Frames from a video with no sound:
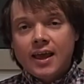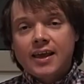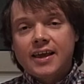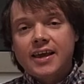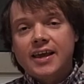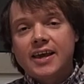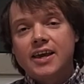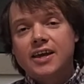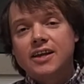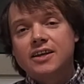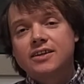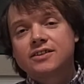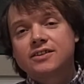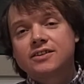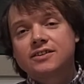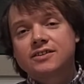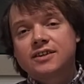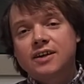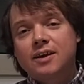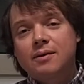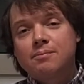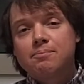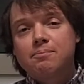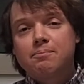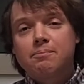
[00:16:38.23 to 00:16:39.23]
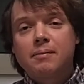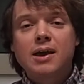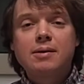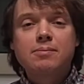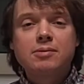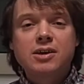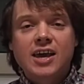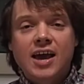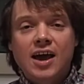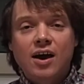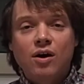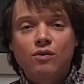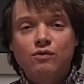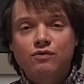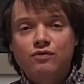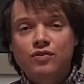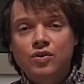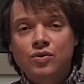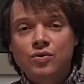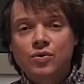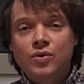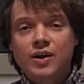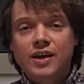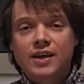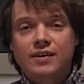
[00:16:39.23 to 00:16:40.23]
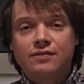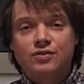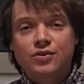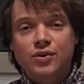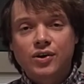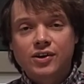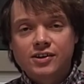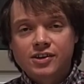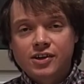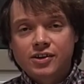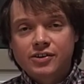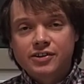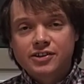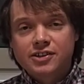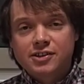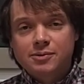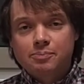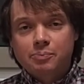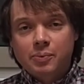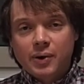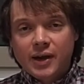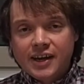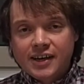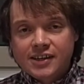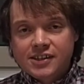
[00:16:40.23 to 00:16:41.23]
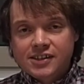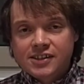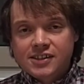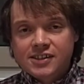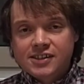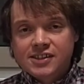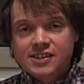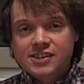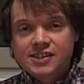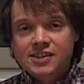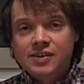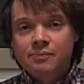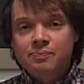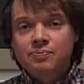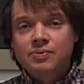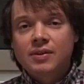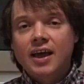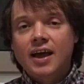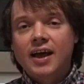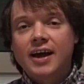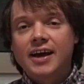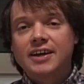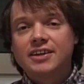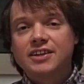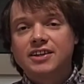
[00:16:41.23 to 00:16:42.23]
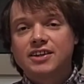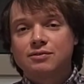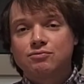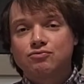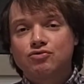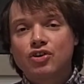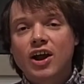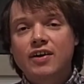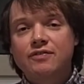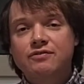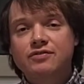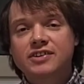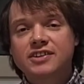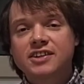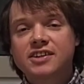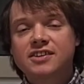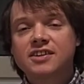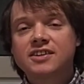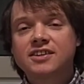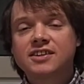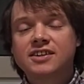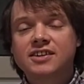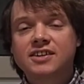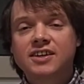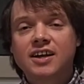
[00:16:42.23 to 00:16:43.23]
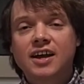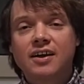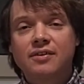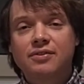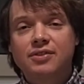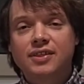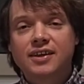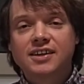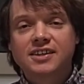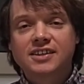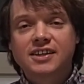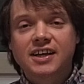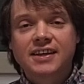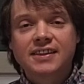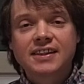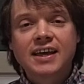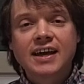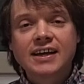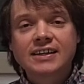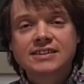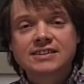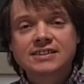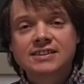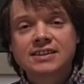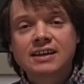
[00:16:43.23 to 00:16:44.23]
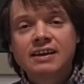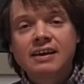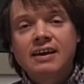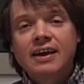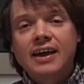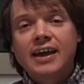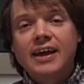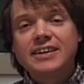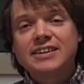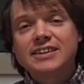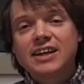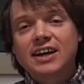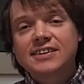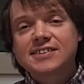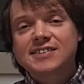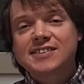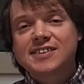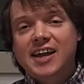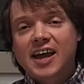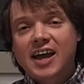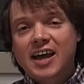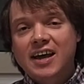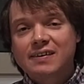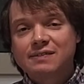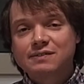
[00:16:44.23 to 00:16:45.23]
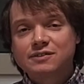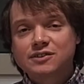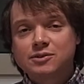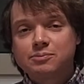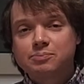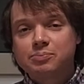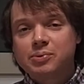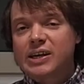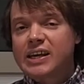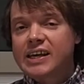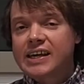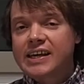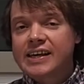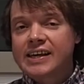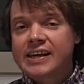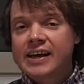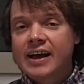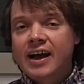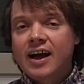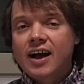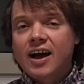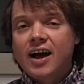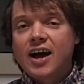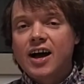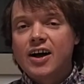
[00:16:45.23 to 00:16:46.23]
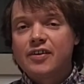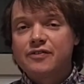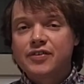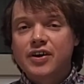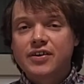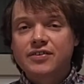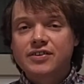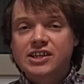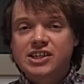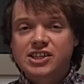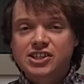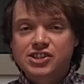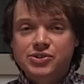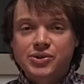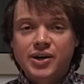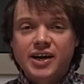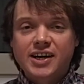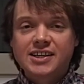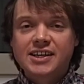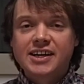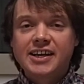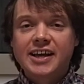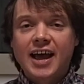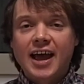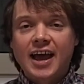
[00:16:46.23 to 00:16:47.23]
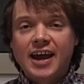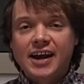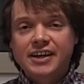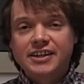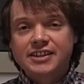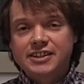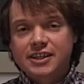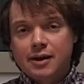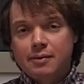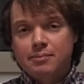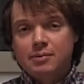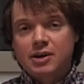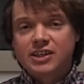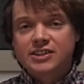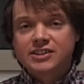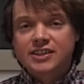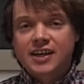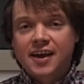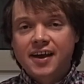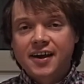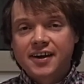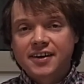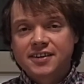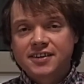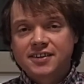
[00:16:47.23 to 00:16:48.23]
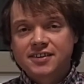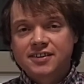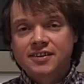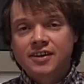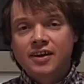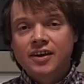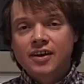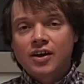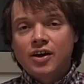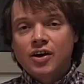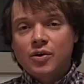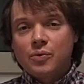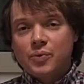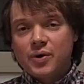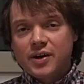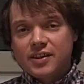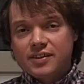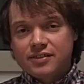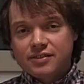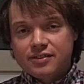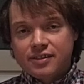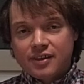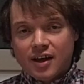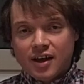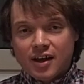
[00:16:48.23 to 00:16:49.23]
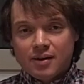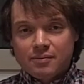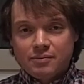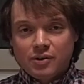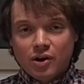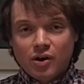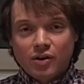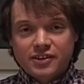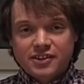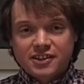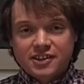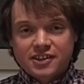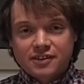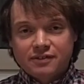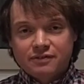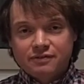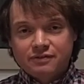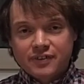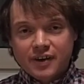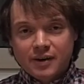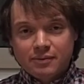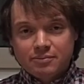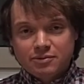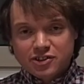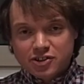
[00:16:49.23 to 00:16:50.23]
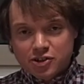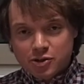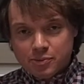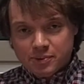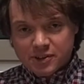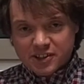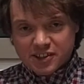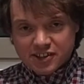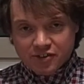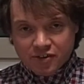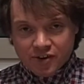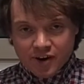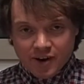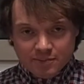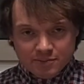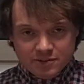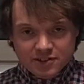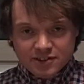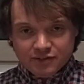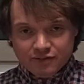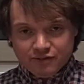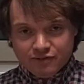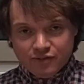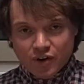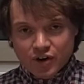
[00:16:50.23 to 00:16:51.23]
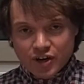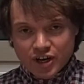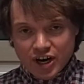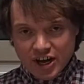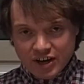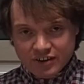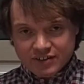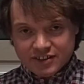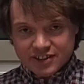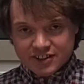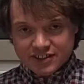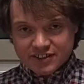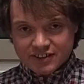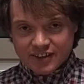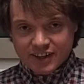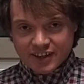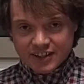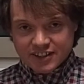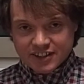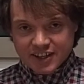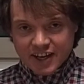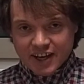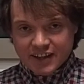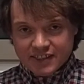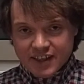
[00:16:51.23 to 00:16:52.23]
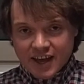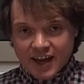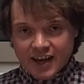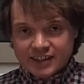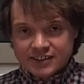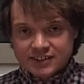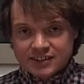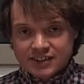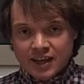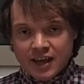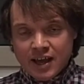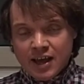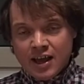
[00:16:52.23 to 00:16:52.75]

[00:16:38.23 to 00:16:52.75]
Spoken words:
It may be helpful if you include some pictures and some references and things like that. It doesn't have to be a very strictly academic text with lots of superscripts and footnotes and things like that,